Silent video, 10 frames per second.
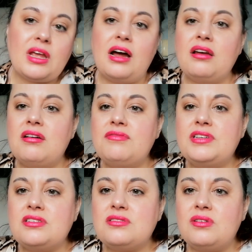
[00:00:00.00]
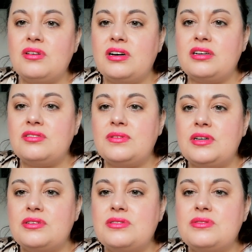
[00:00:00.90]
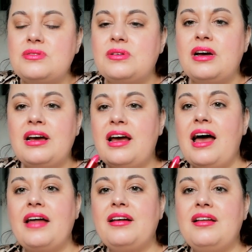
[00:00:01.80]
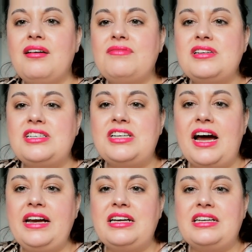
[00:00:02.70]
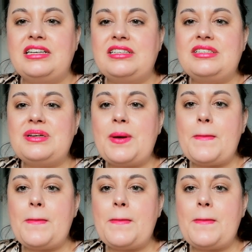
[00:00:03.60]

I love this color as well too, and I love the shine in it.